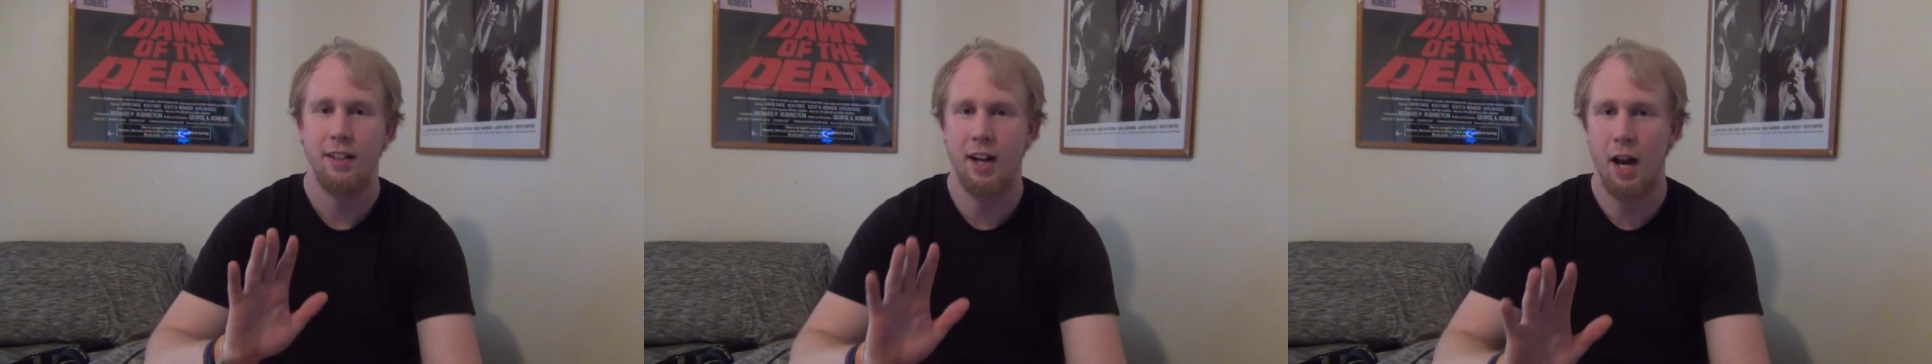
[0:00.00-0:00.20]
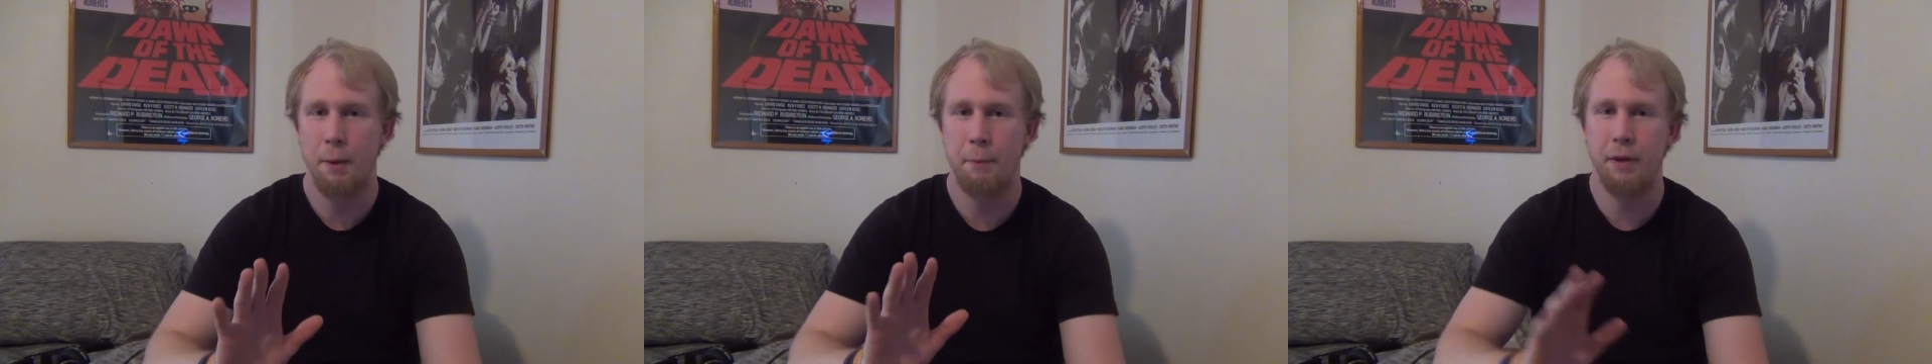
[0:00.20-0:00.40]

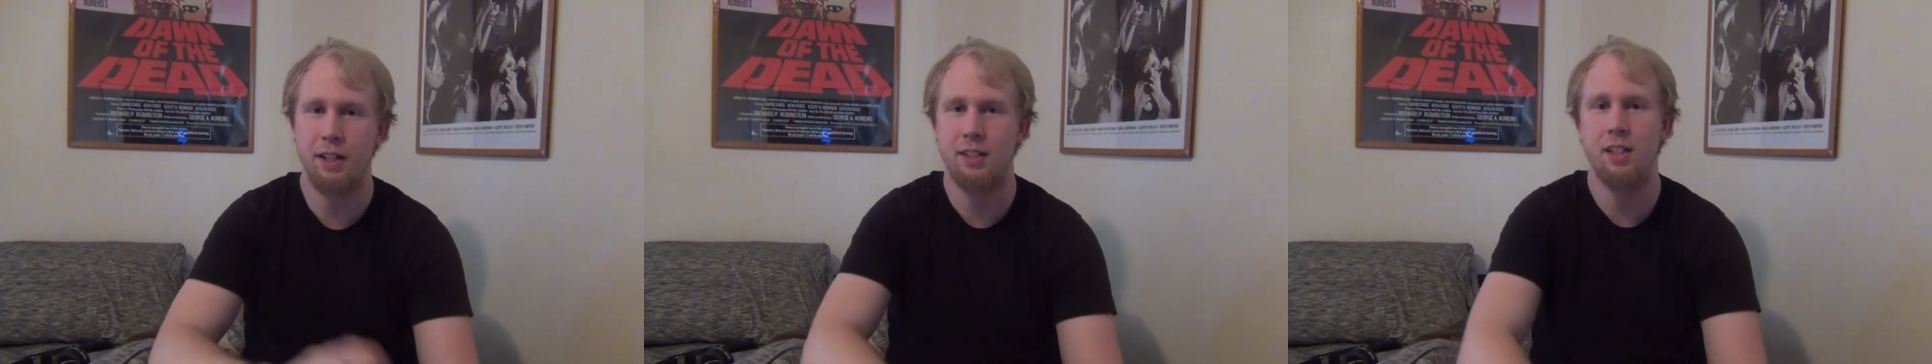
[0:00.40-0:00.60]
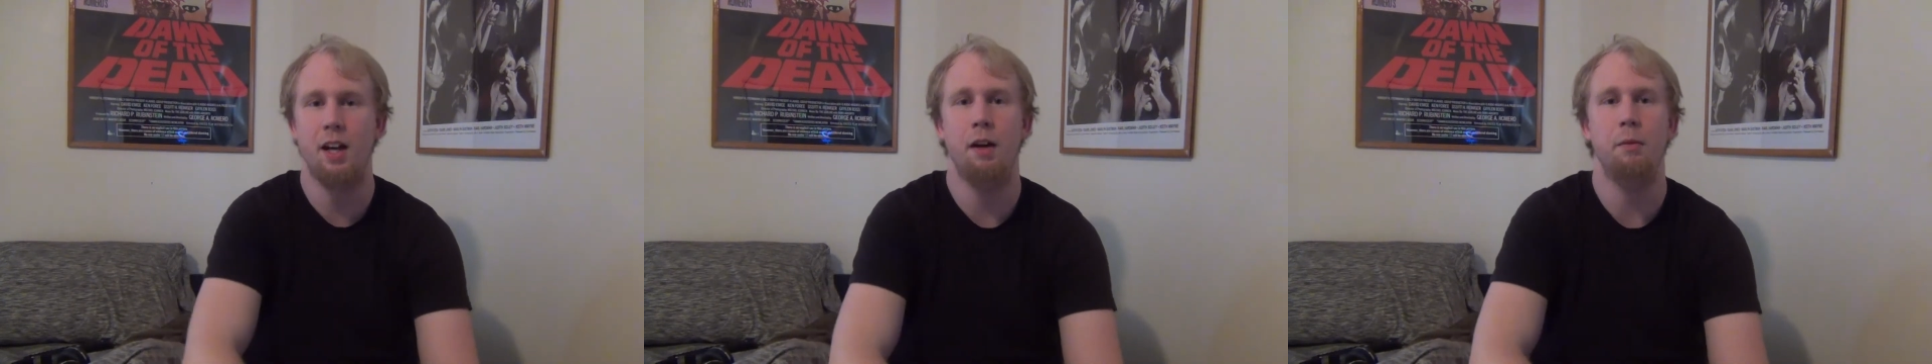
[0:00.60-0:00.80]
that I
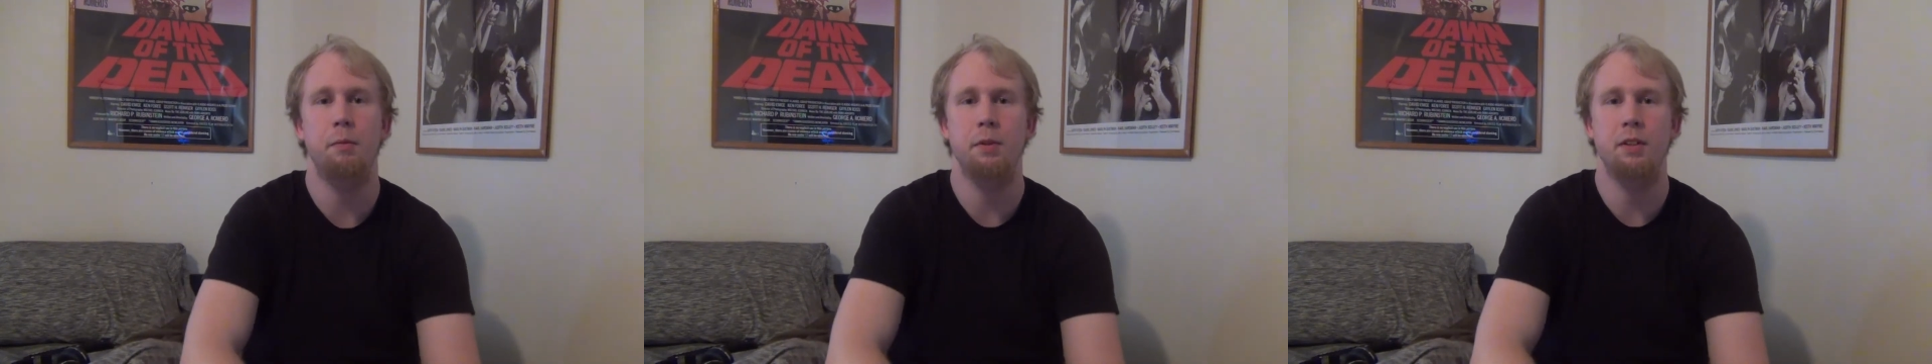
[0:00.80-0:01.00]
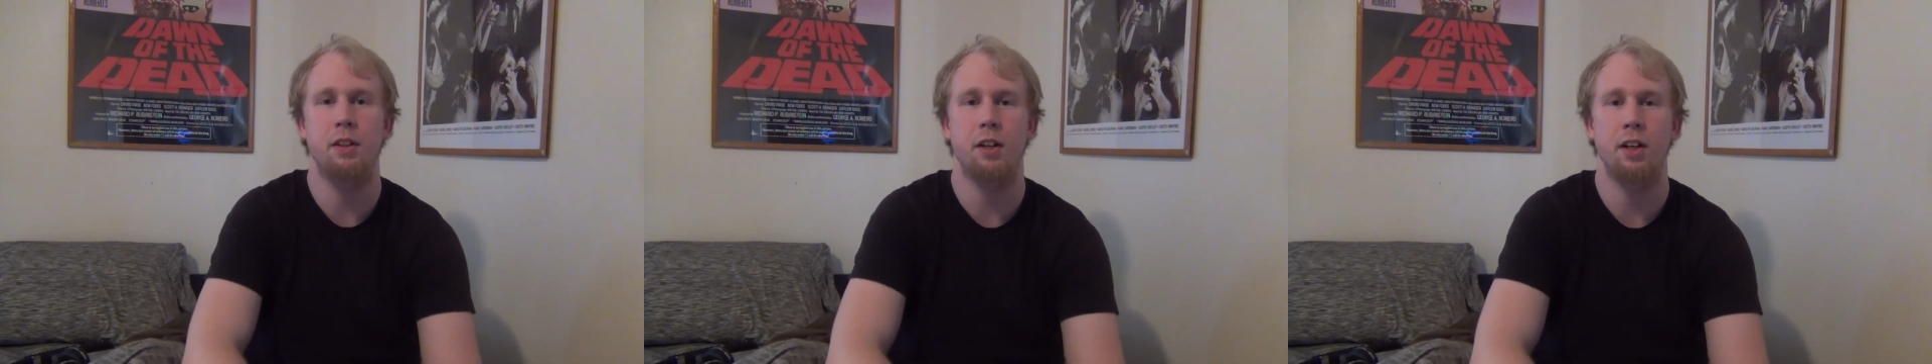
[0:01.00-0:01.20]
picked
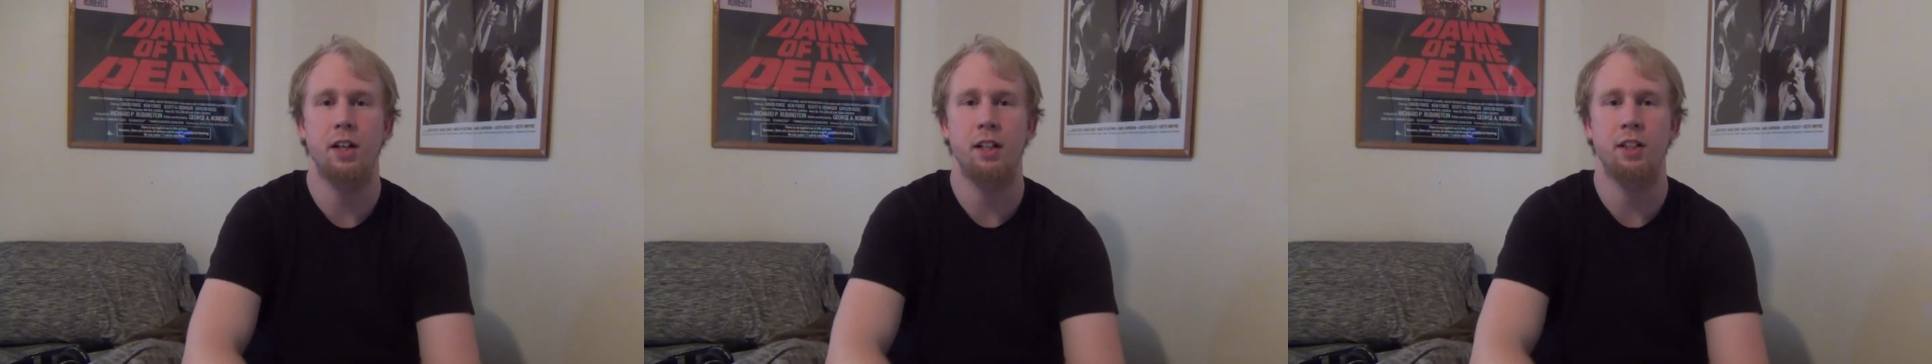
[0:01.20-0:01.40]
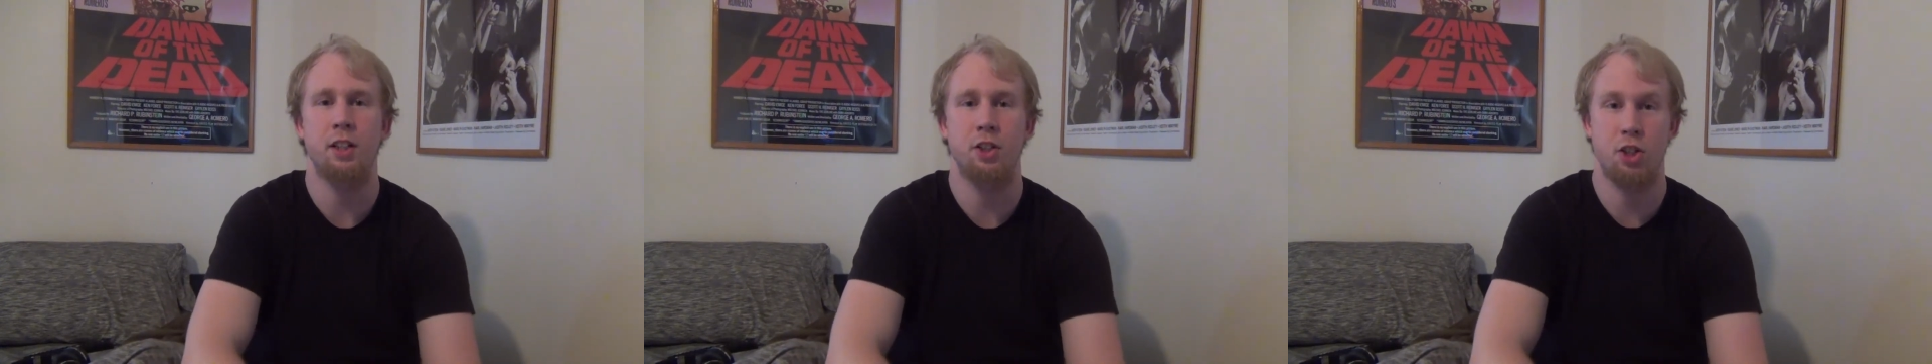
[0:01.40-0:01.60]
up
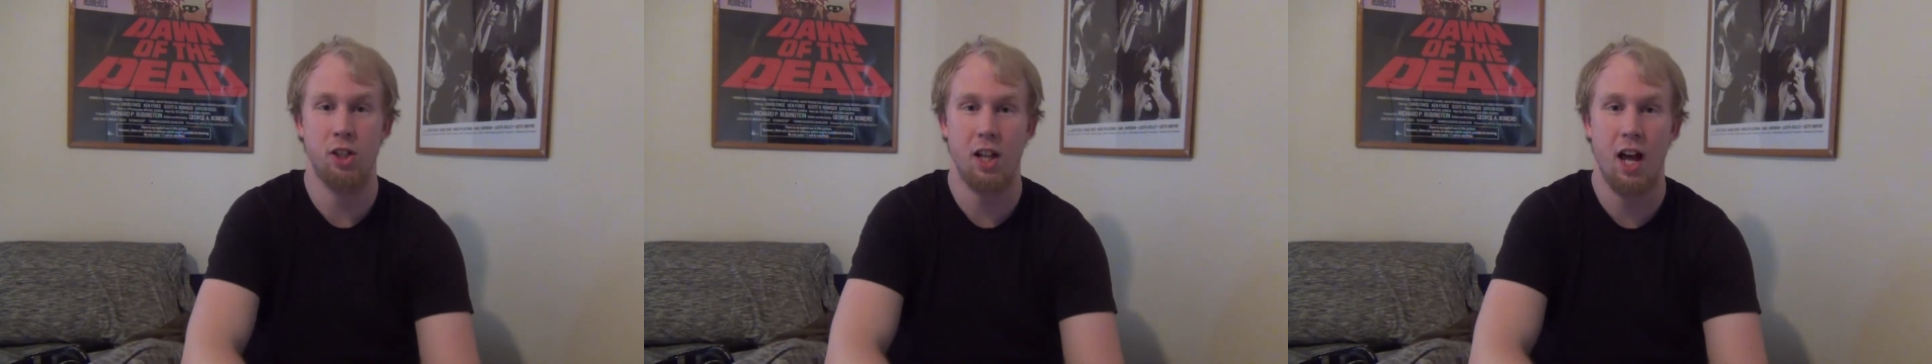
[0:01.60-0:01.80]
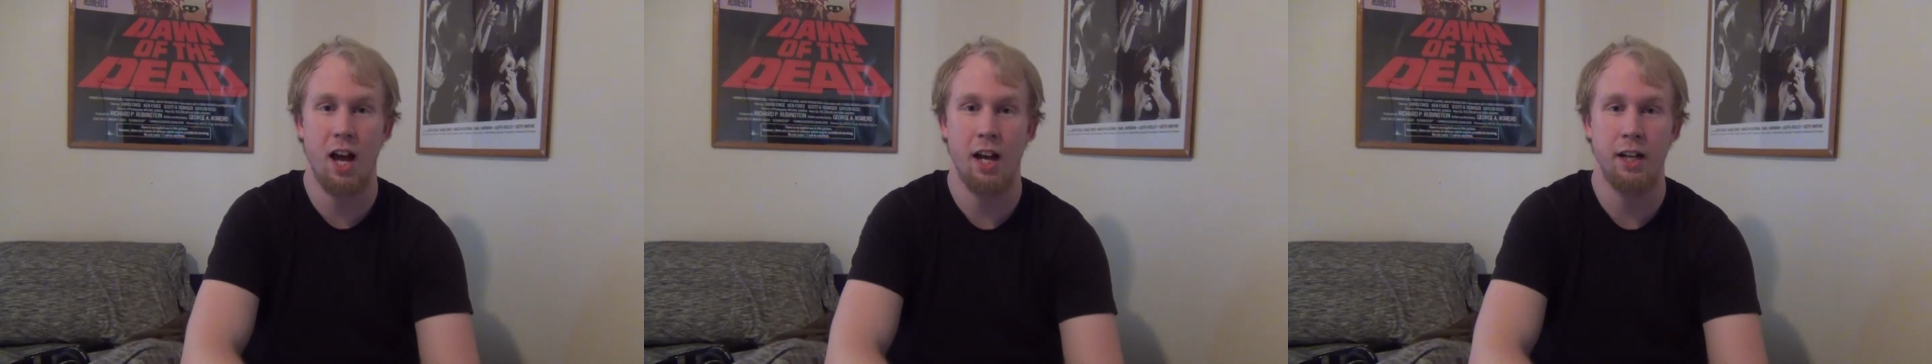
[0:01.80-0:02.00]
during the
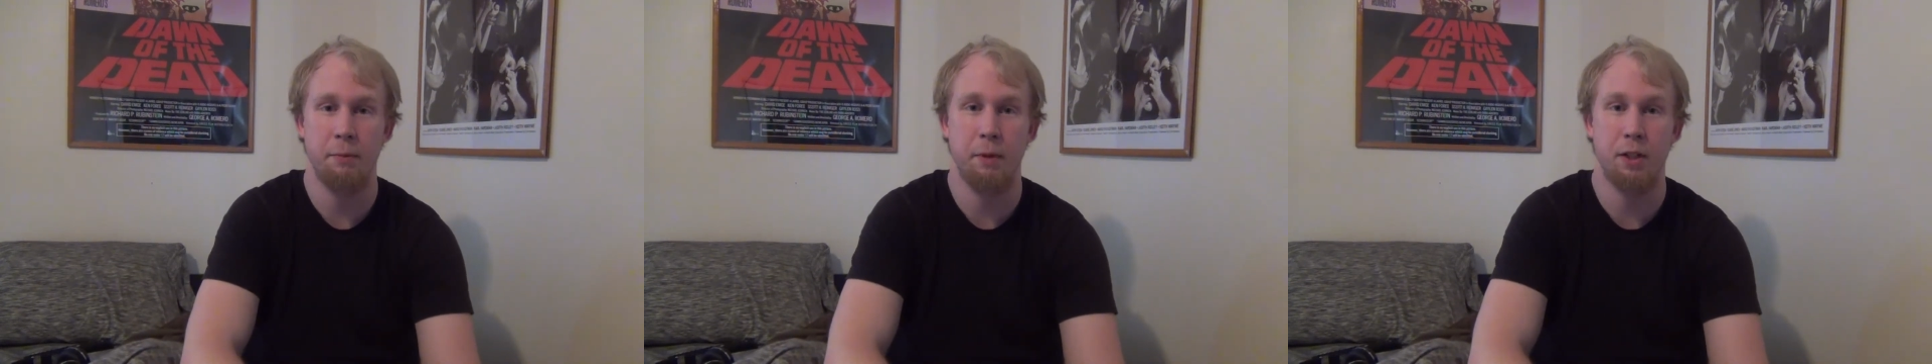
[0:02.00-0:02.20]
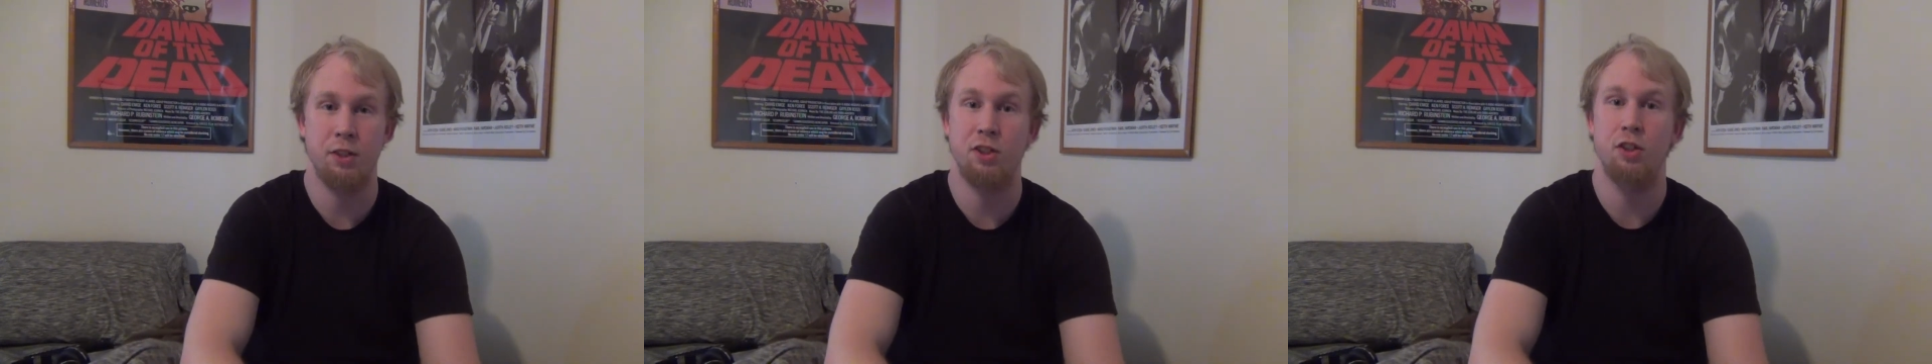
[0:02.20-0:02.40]
July
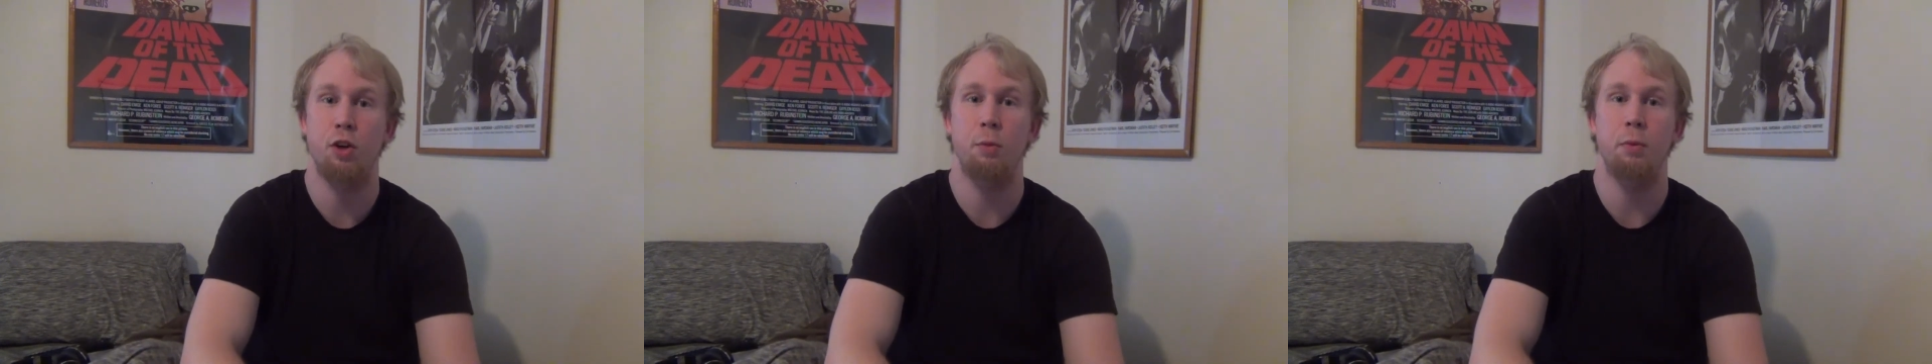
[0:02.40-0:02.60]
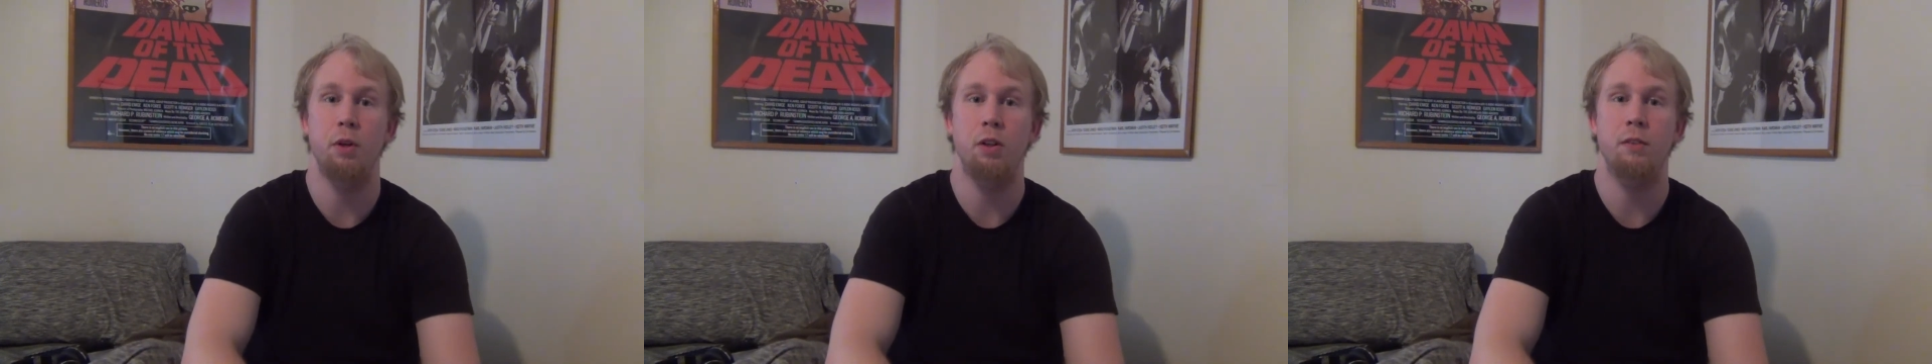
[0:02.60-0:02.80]
Barnes &
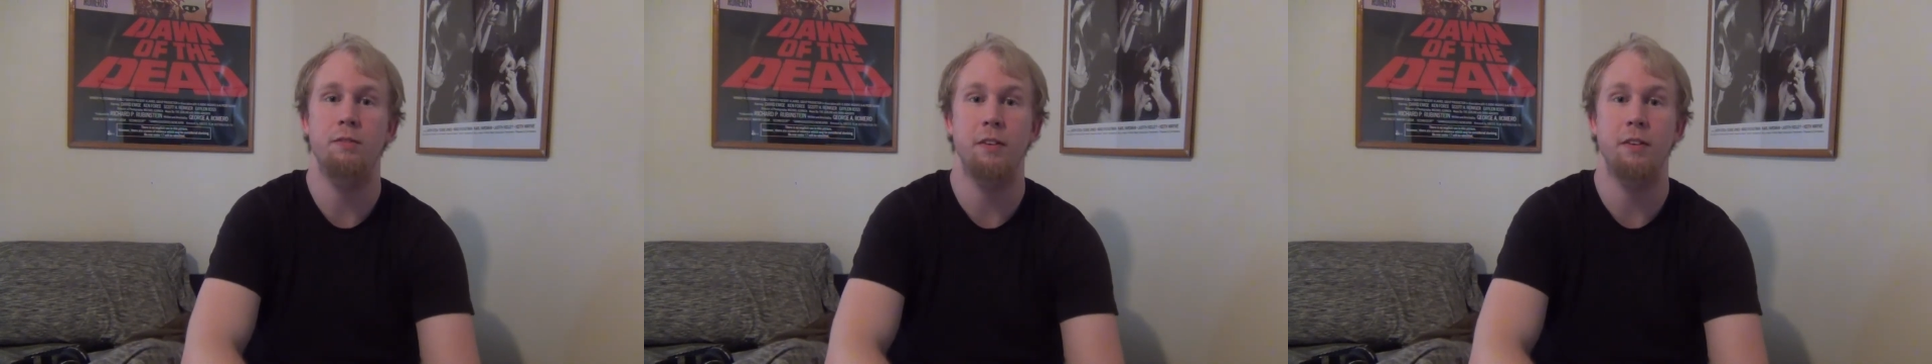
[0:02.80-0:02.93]
Noble